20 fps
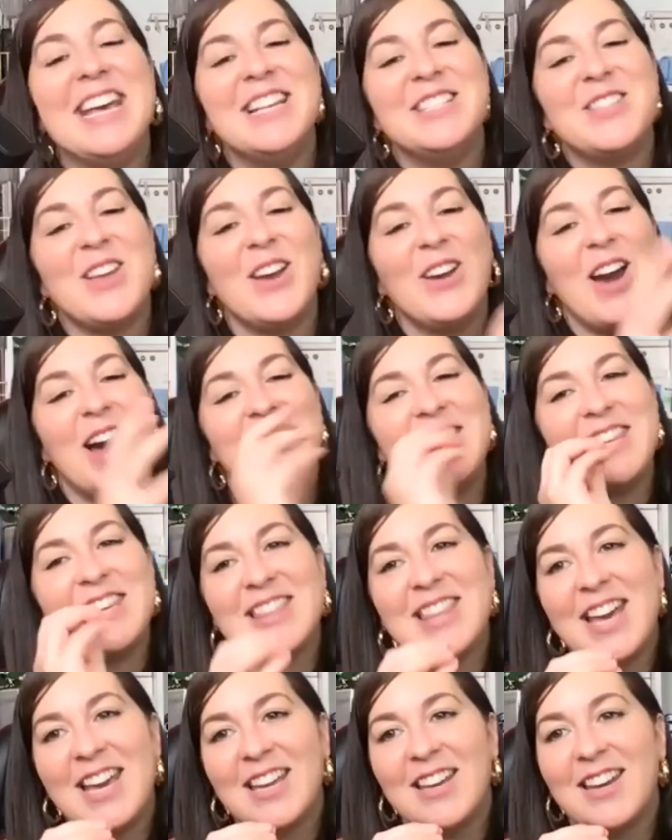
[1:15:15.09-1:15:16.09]
So I
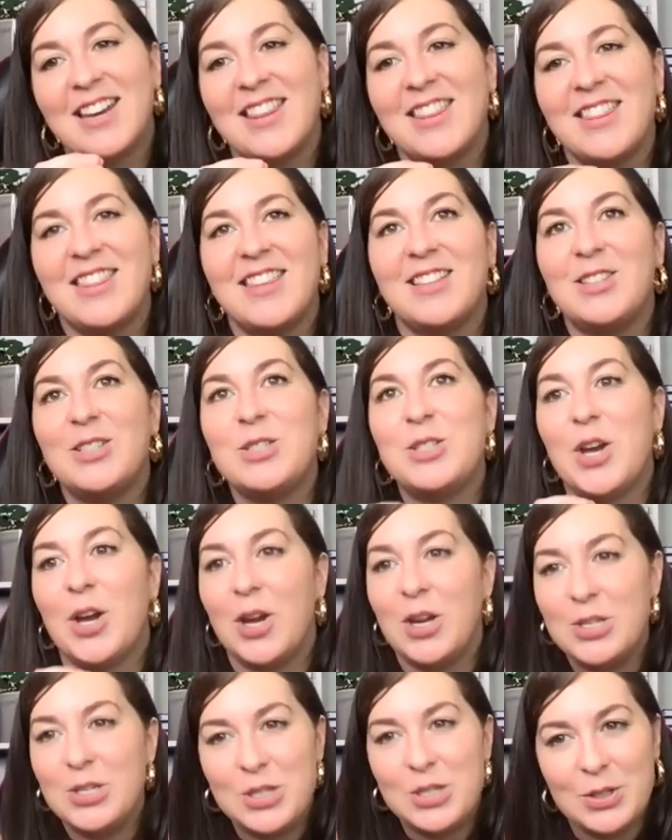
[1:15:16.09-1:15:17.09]
think that the
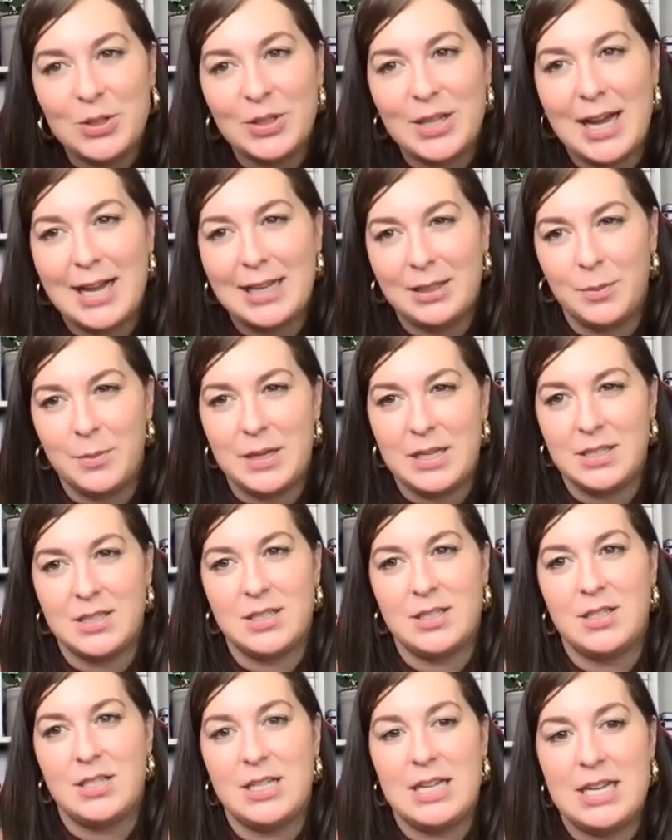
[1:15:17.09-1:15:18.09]
liturgical element
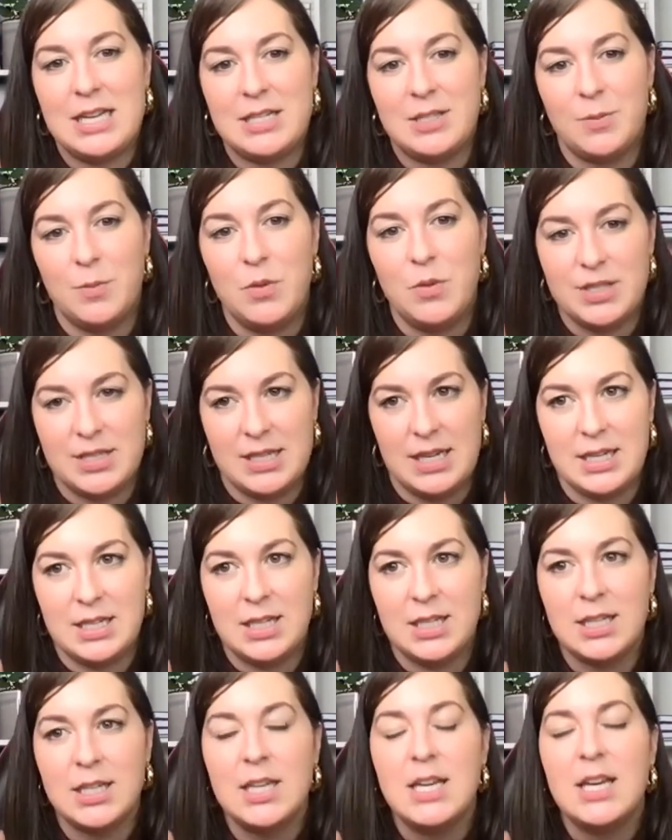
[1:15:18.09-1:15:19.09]
to his
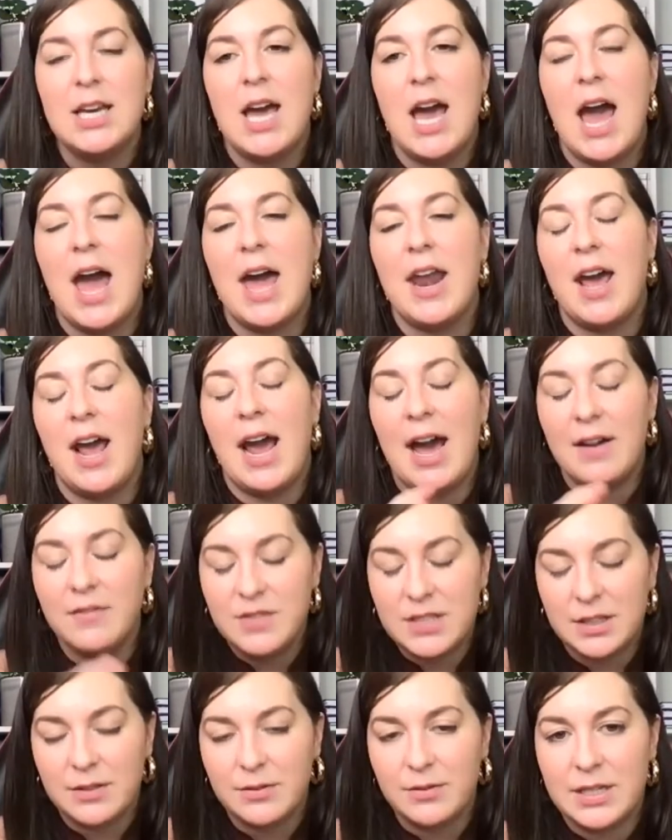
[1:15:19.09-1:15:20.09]
music, and I
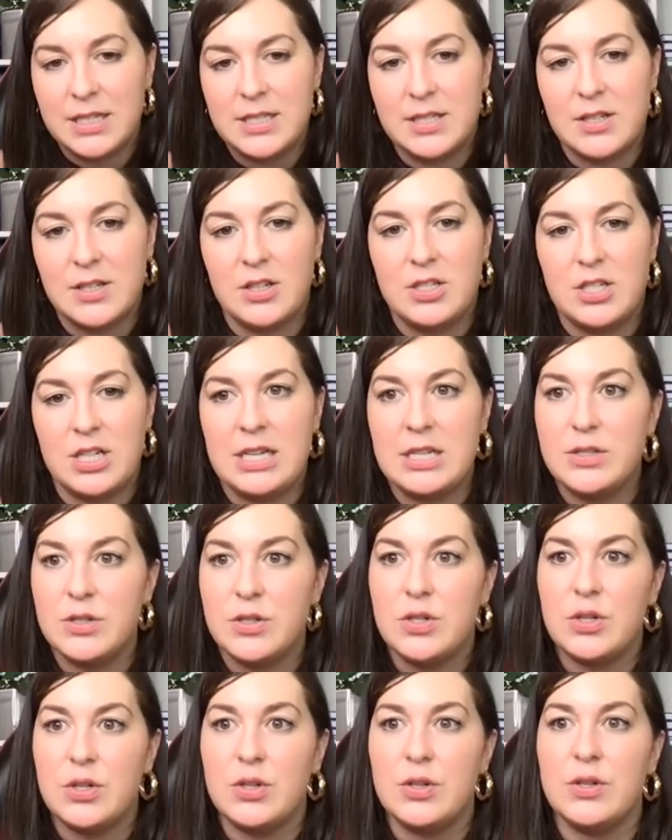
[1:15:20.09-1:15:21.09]
have done research
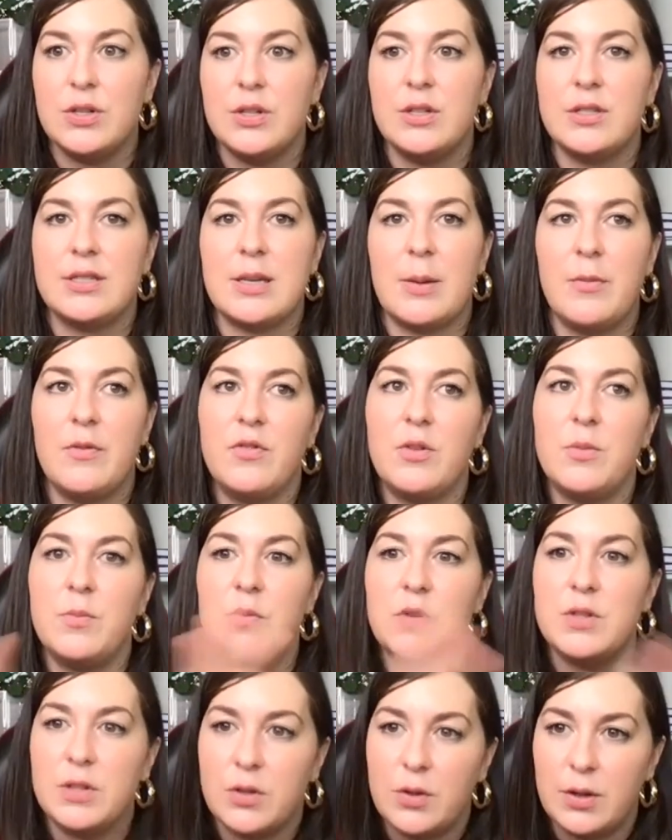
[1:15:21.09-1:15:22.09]
into some of the
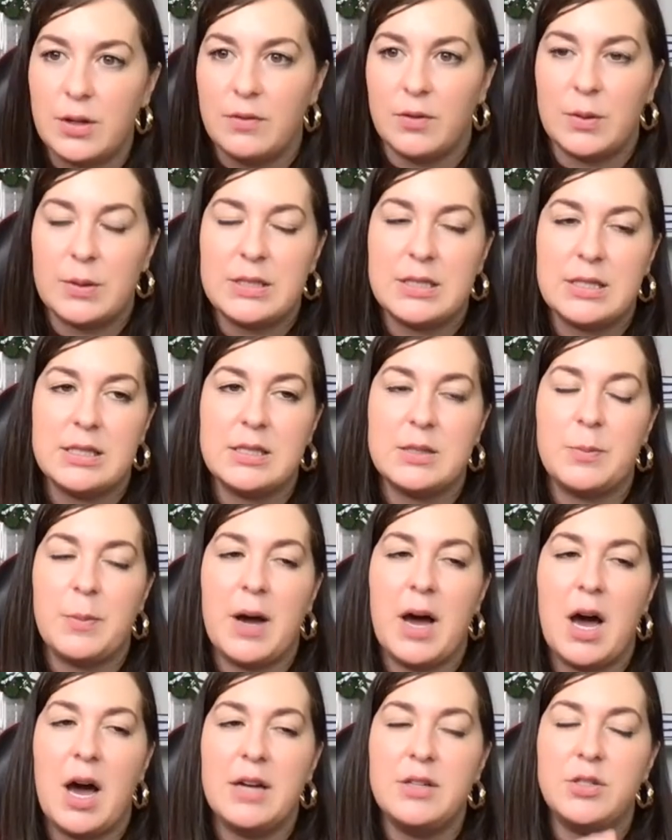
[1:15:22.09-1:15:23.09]
musical influences,
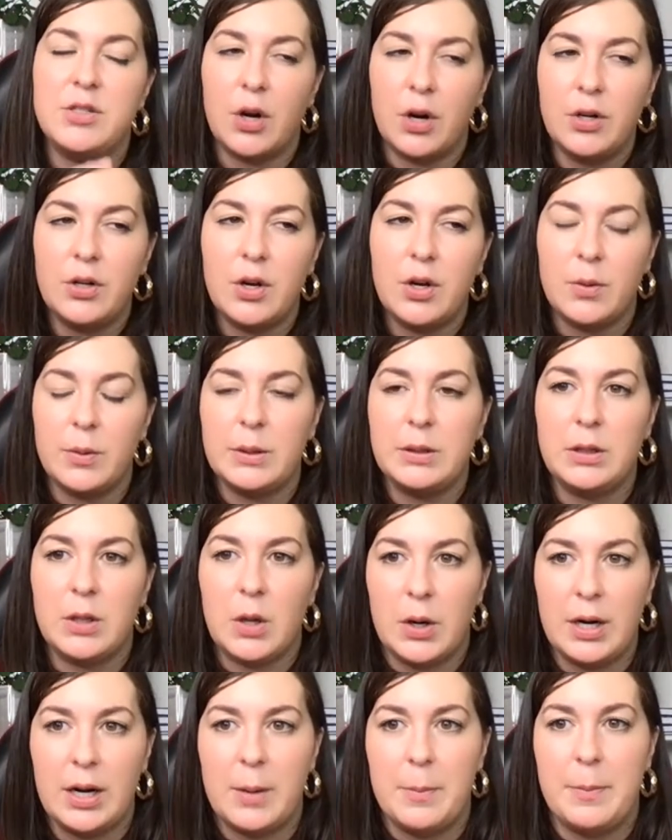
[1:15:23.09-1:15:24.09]
but I don't know a
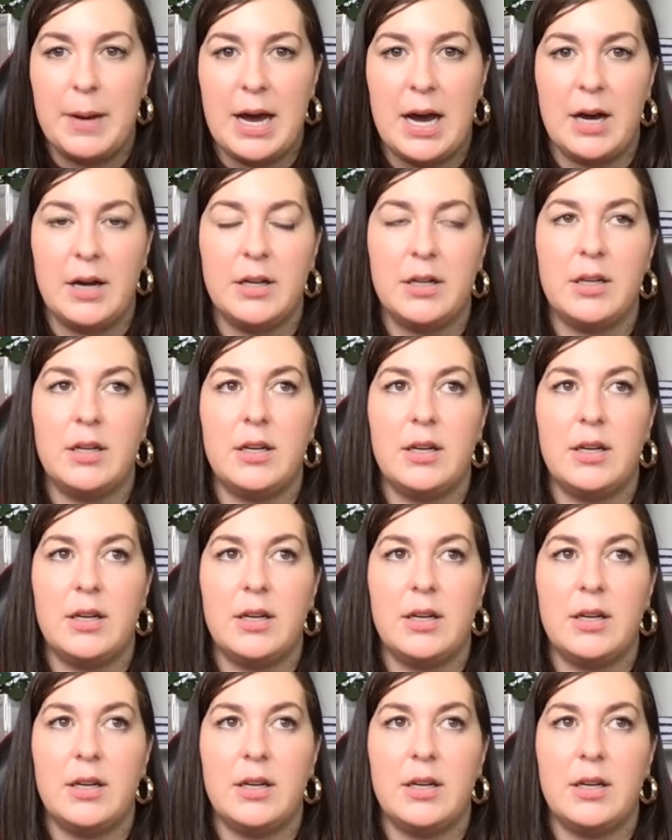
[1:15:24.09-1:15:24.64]
lot about